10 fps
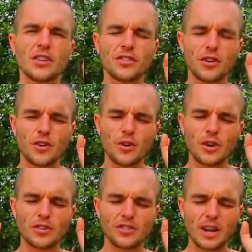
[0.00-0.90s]

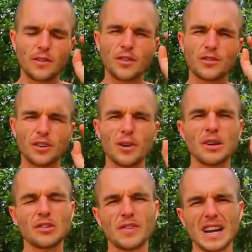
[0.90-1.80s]
to share with you so
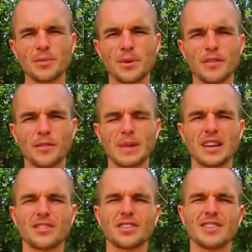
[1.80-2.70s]
much valuable
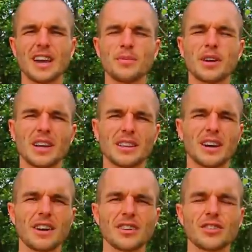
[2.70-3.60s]
information to help you go in the
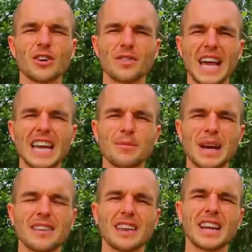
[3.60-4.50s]
direction of gaining and
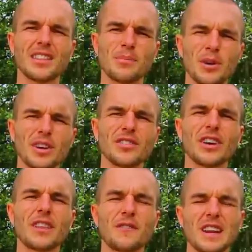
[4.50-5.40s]
maintaining the body
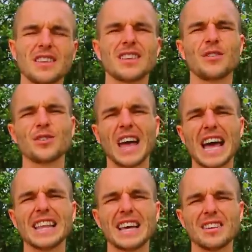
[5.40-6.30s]
desire, the fitness levels
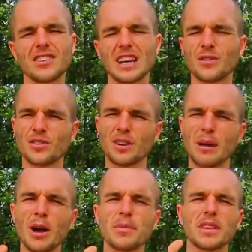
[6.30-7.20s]
and the energy levels. And I'm
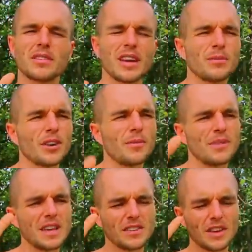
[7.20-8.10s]
hoping at the same
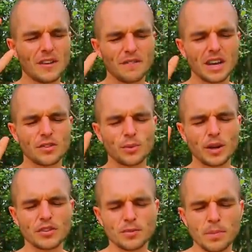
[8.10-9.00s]
time these videos will
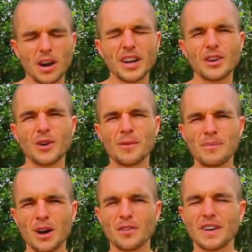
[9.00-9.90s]
inspire you and
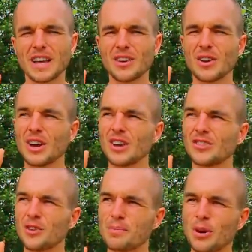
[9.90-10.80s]
motivate you
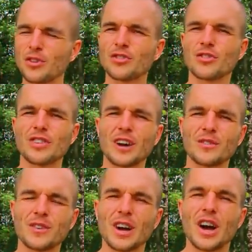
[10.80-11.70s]
to push
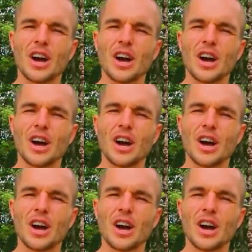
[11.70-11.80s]
yourself